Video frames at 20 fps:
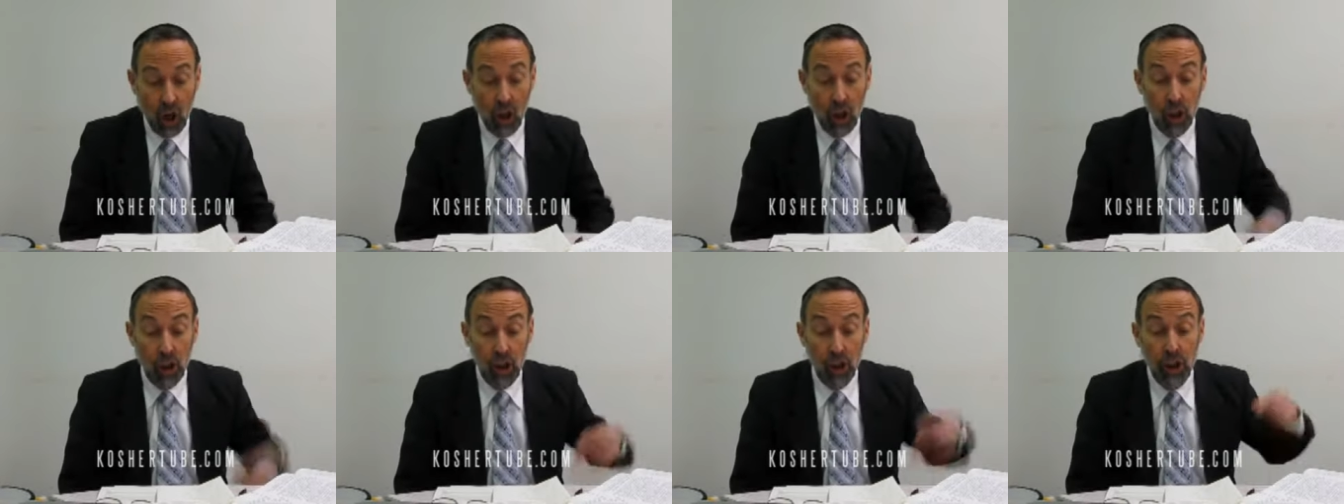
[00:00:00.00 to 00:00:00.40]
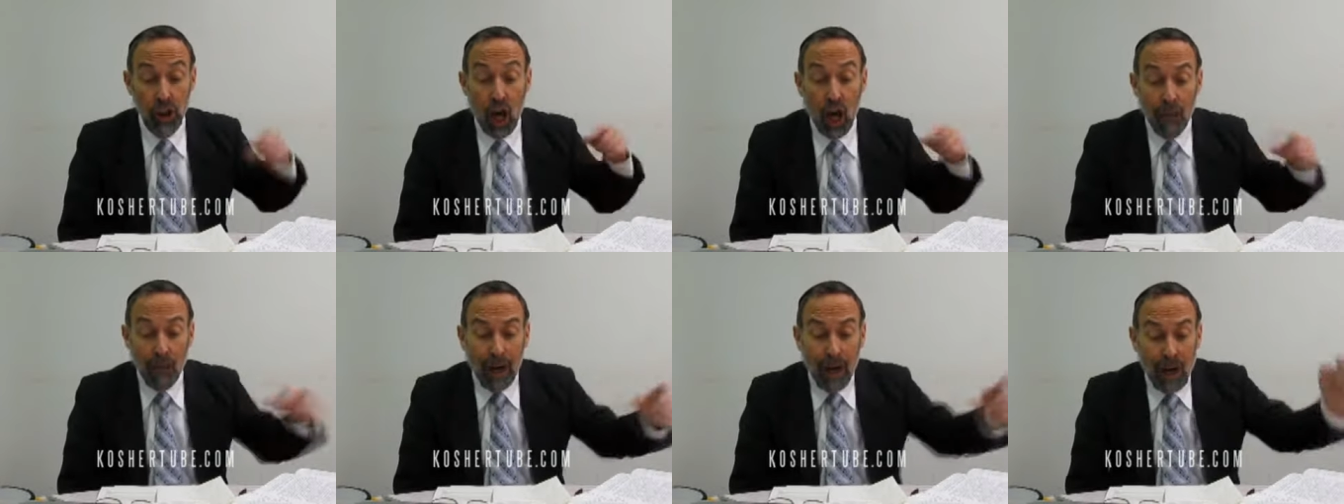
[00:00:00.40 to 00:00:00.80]

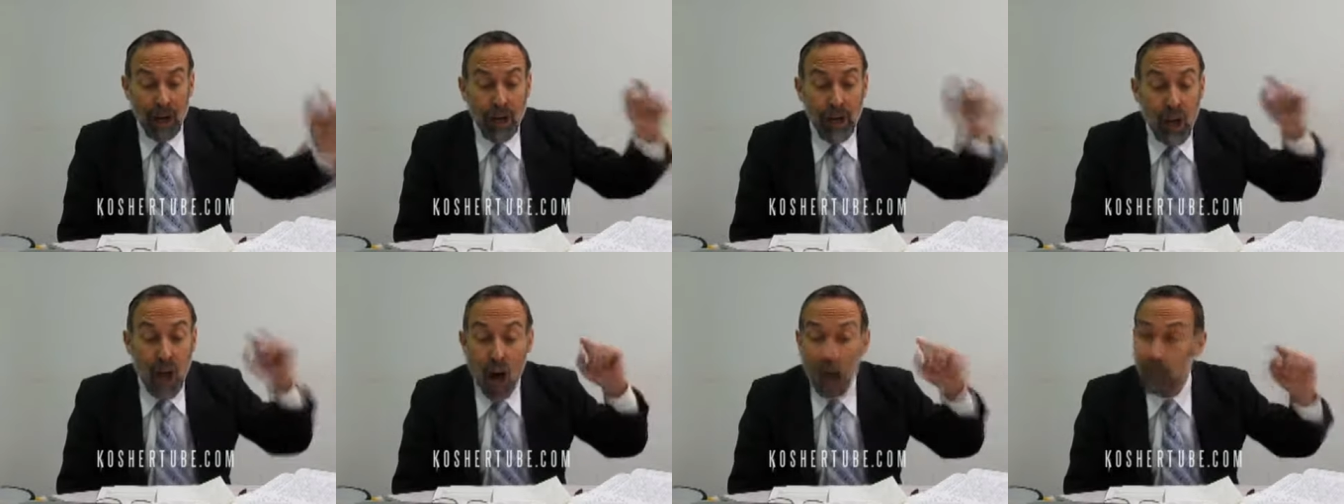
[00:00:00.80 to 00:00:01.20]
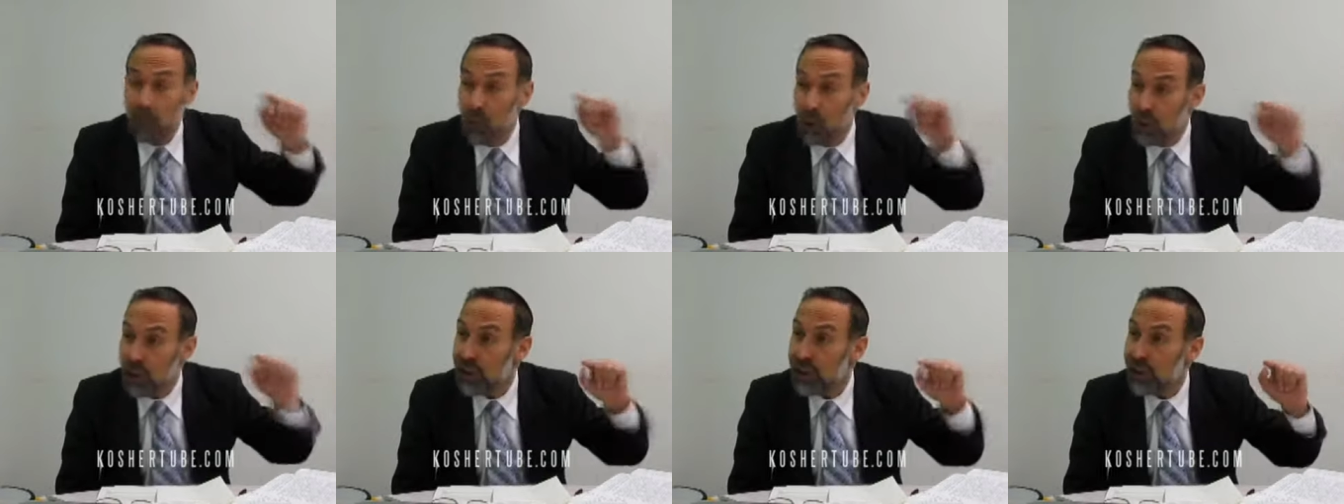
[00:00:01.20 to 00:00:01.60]
Lama
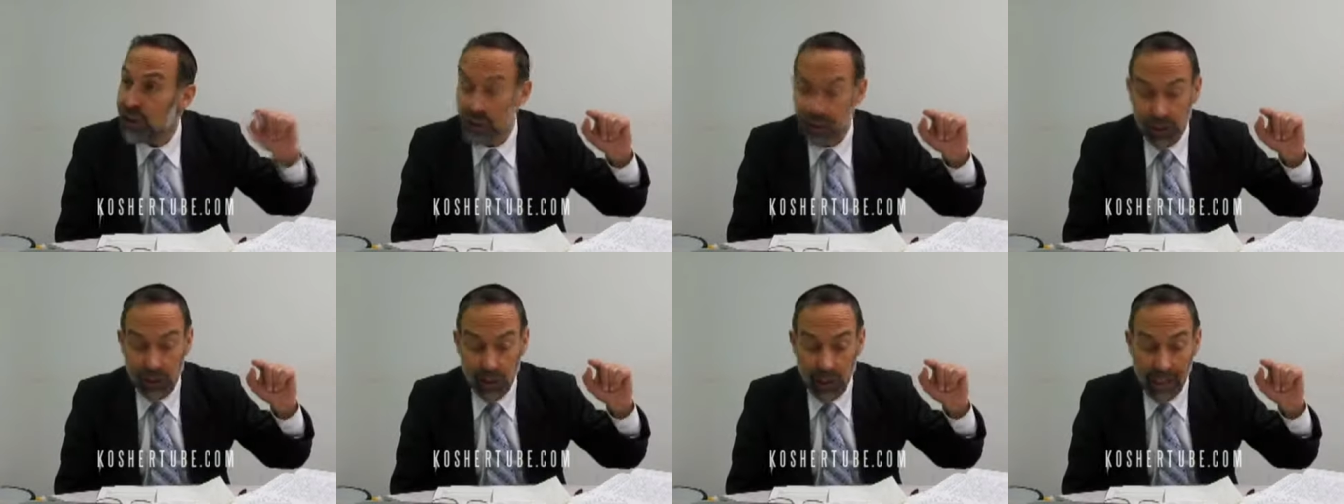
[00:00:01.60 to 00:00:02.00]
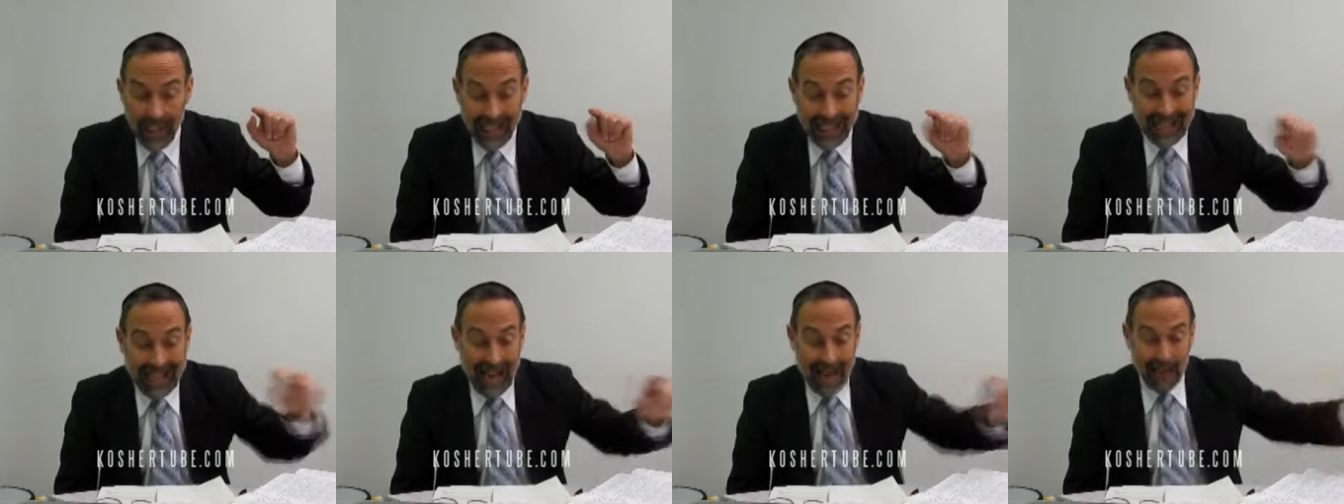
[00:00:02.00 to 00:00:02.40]
namus
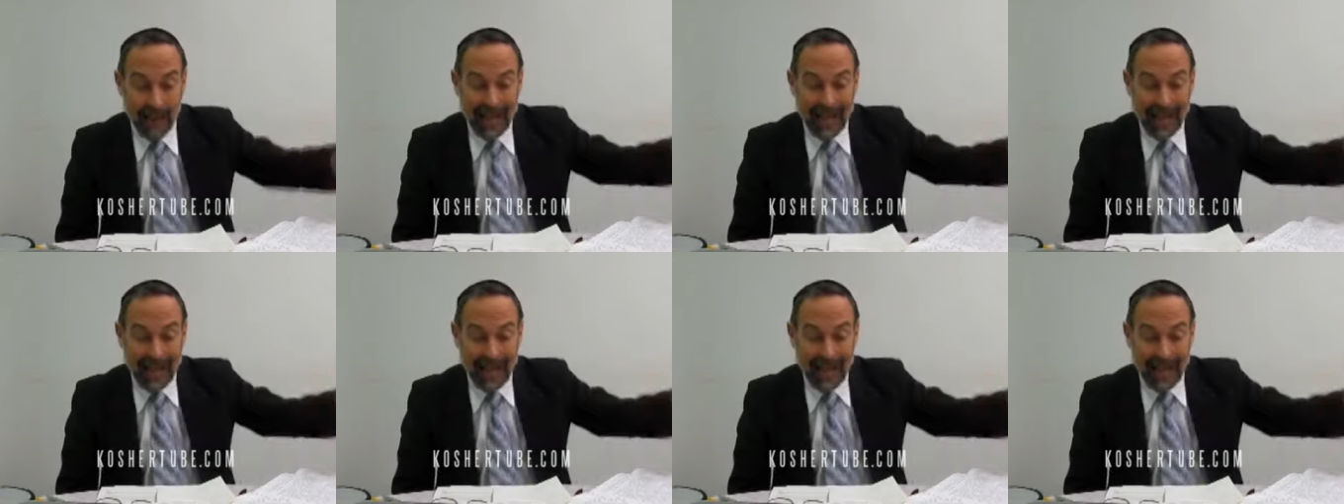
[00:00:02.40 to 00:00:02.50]
gam